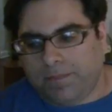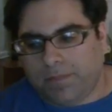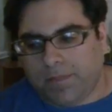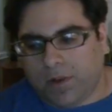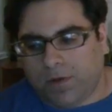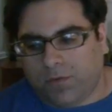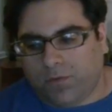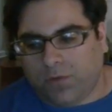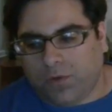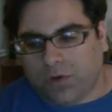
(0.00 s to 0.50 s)

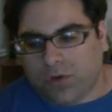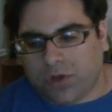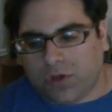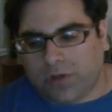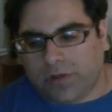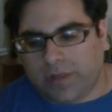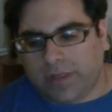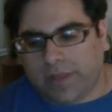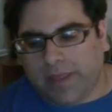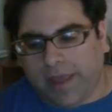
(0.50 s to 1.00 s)

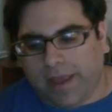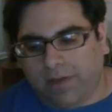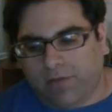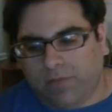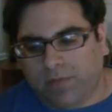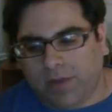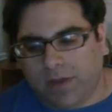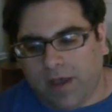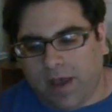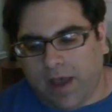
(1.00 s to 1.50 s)
unfortunately, the
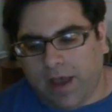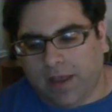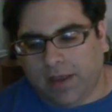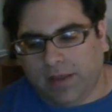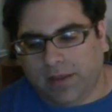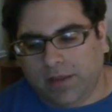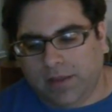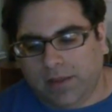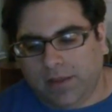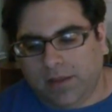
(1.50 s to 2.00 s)

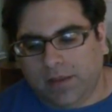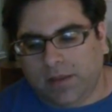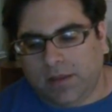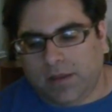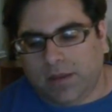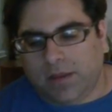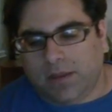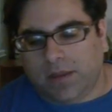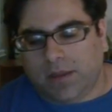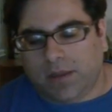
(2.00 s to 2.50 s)
FBI,
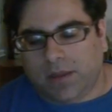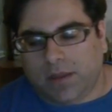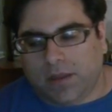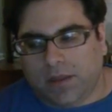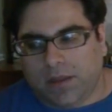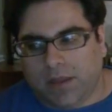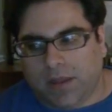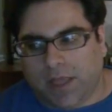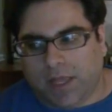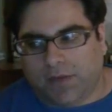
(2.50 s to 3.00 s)

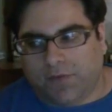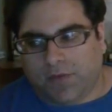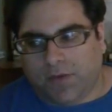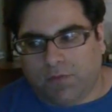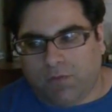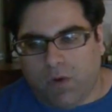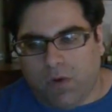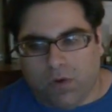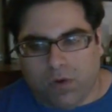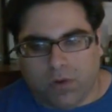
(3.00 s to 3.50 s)
if
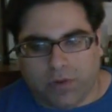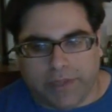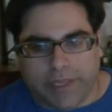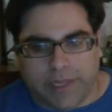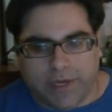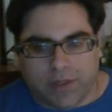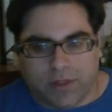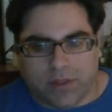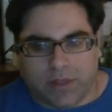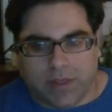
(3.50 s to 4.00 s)
it won't
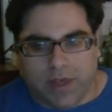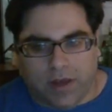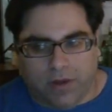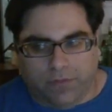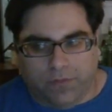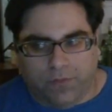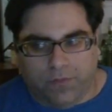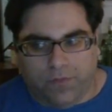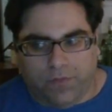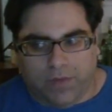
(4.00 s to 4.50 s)
clean
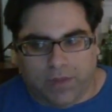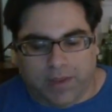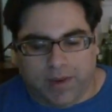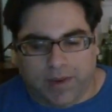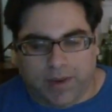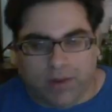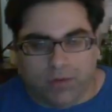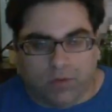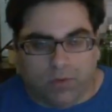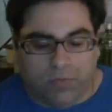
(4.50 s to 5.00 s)
itself,
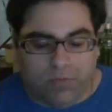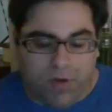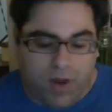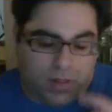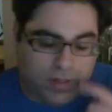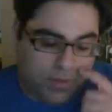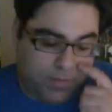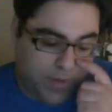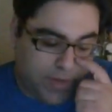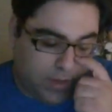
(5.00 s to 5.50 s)
it will
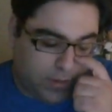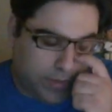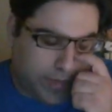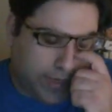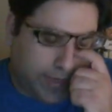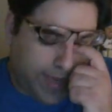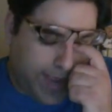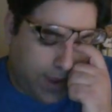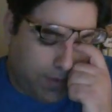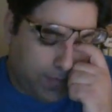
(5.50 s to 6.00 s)
probably be
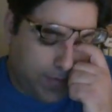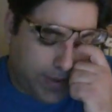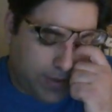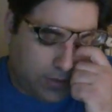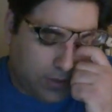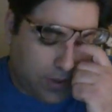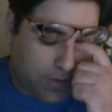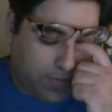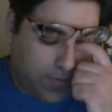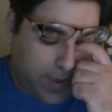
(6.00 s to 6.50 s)
cleaned out by
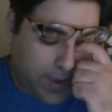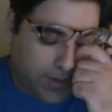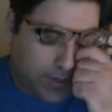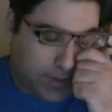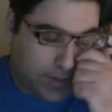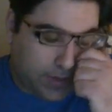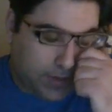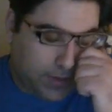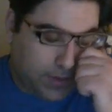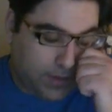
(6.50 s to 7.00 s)

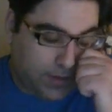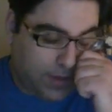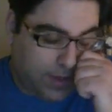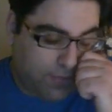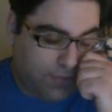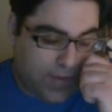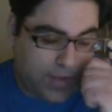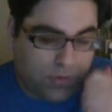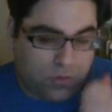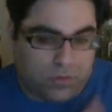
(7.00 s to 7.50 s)
somebody.
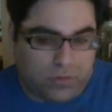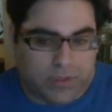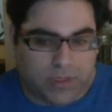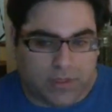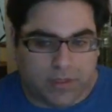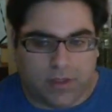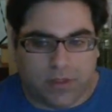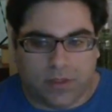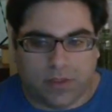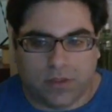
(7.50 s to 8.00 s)
Eventually,
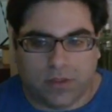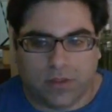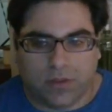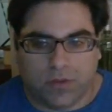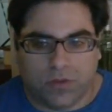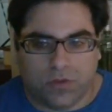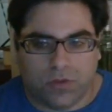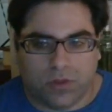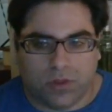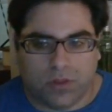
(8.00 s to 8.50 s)
these
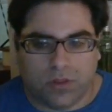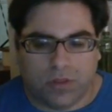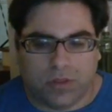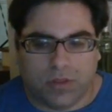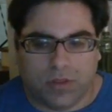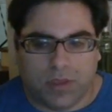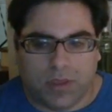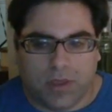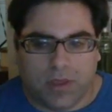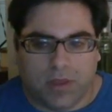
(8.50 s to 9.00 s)

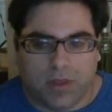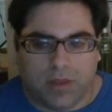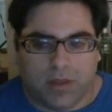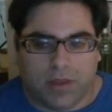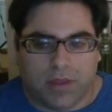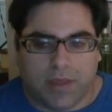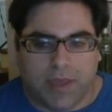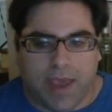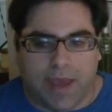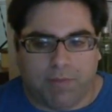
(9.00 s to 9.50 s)
institutions
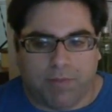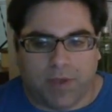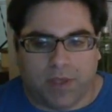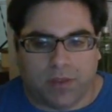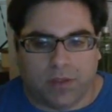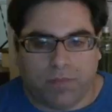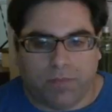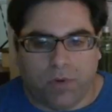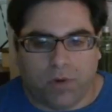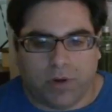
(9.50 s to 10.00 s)
can't be
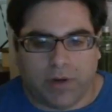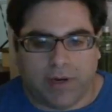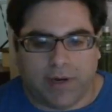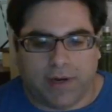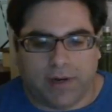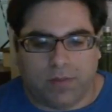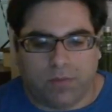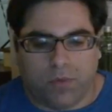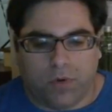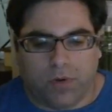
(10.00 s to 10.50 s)
supported
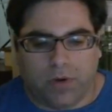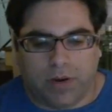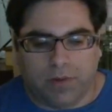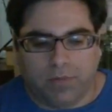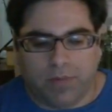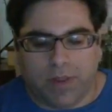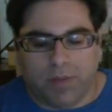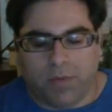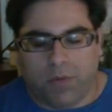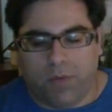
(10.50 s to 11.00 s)
anymore, and
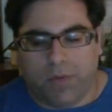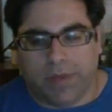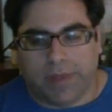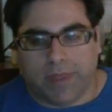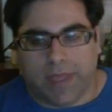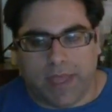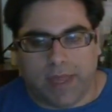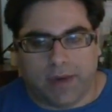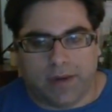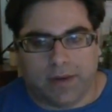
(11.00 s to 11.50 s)
people
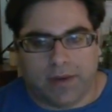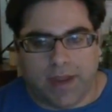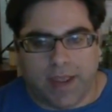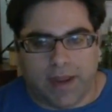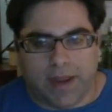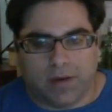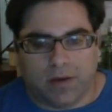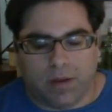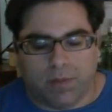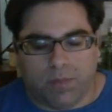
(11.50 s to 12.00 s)
within
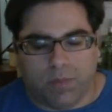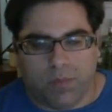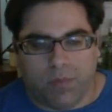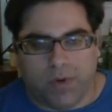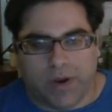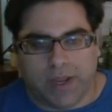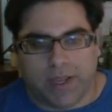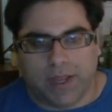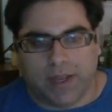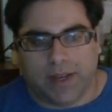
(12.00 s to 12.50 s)
end up
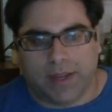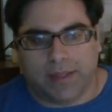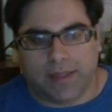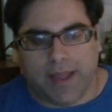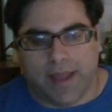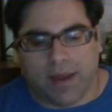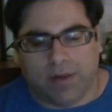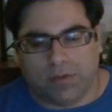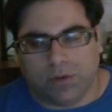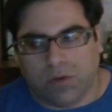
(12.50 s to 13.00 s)
bringing it
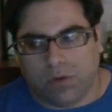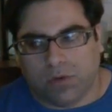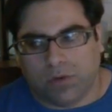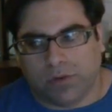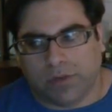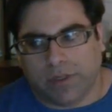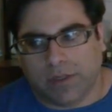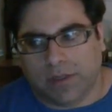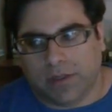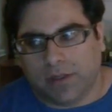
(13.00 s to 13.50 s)
down
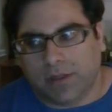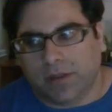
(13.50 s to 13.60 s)
totally.